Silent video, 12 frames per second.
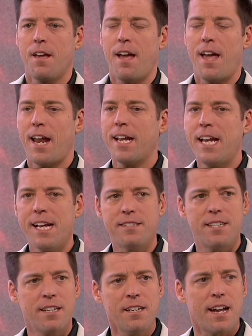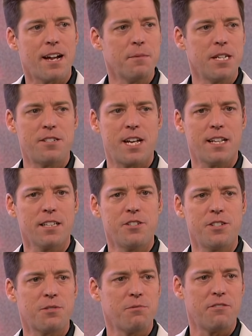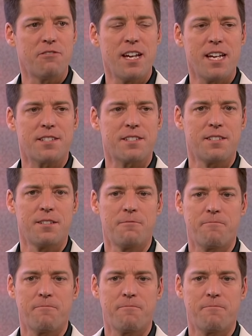And I can't tell you how many challenges we faced.